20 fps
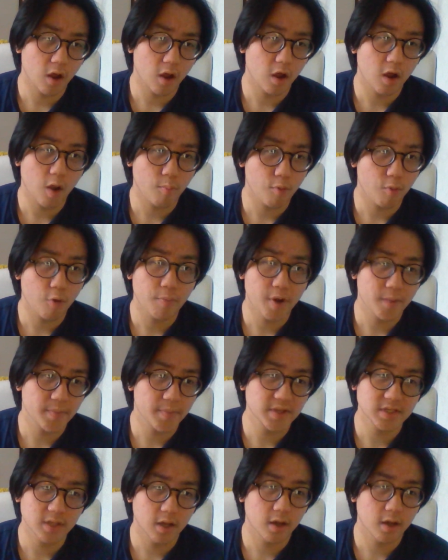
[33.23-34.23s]
appropriate
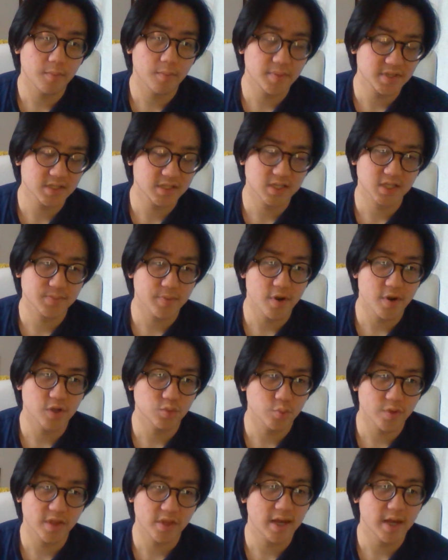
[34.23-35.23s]
business experience
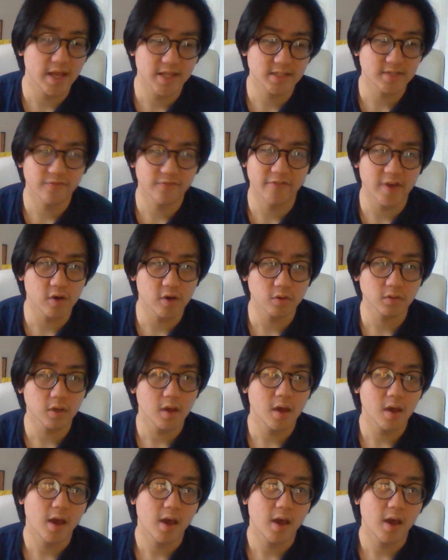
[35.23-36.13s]
within his field,